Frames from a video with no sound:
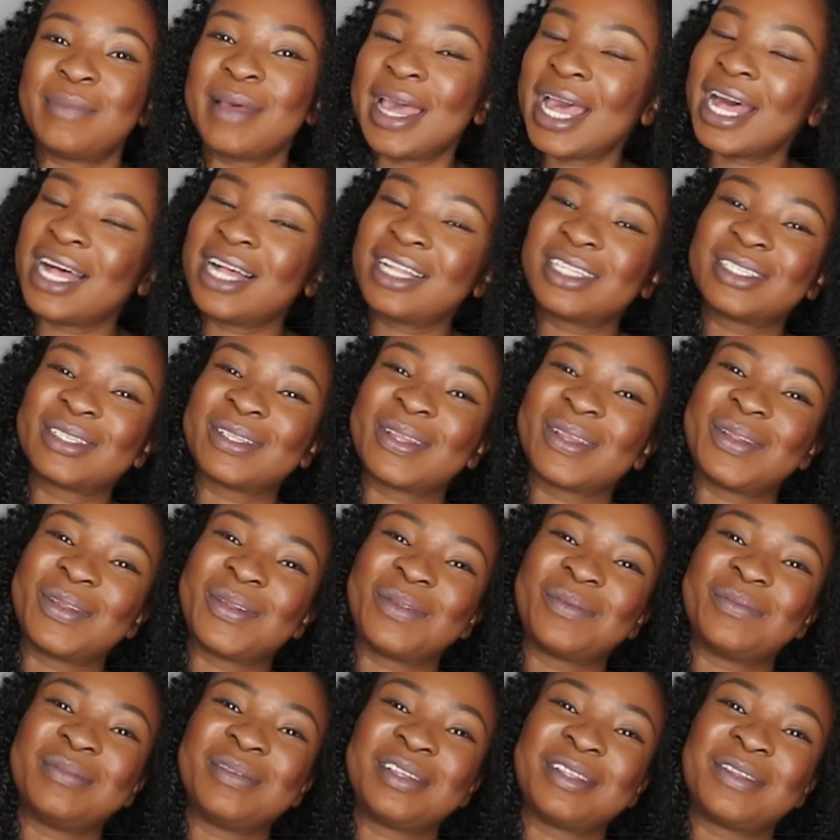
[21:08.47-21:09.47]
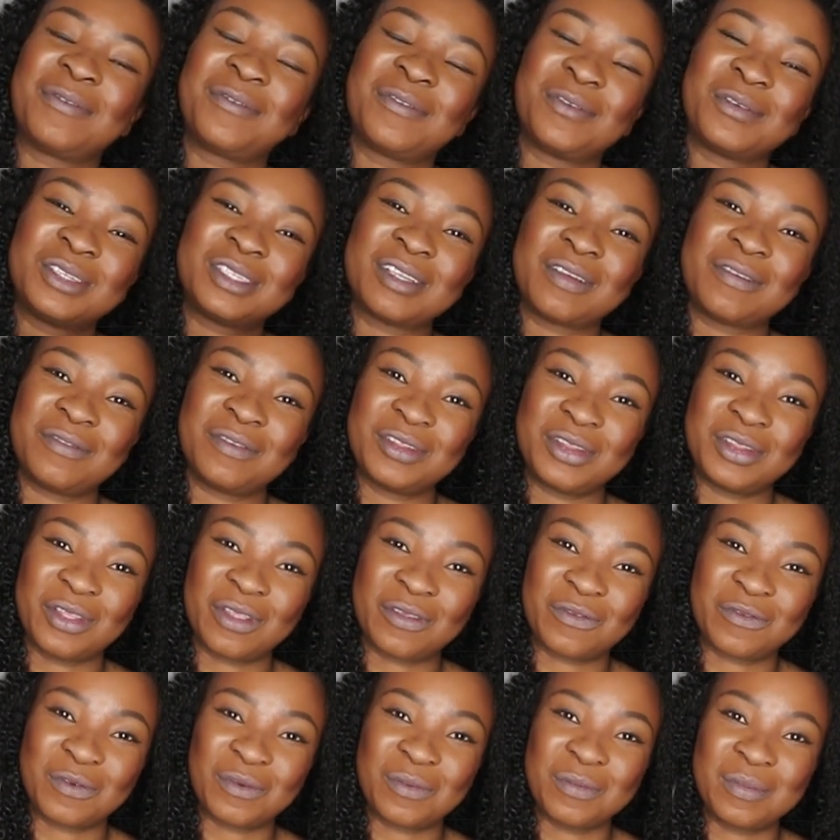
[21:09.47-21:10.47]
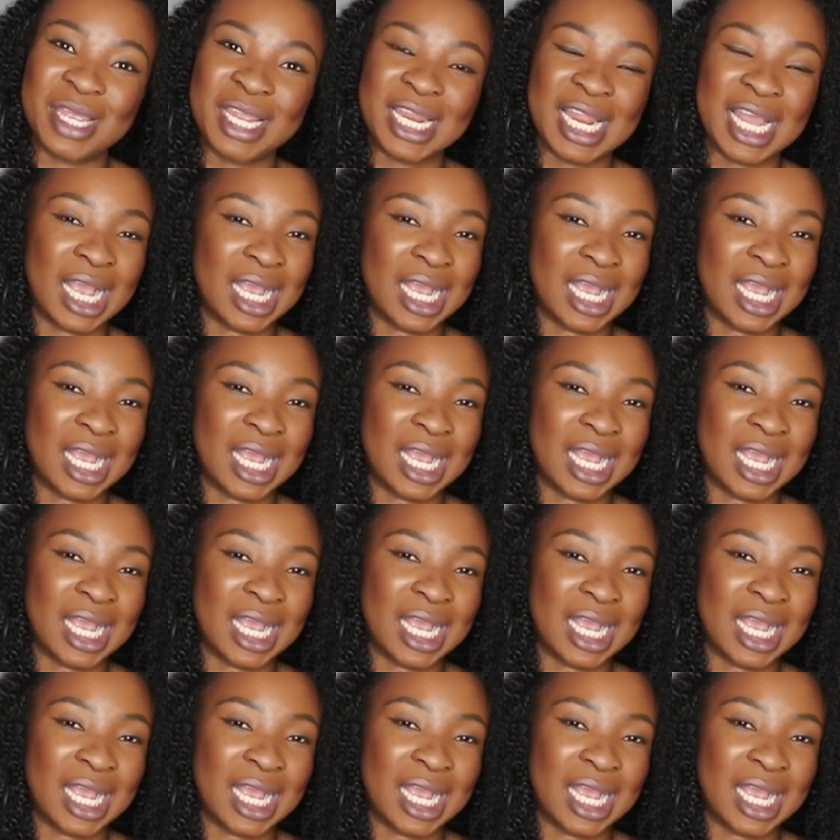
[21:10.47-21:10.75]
bell so you don't miss future videos from me.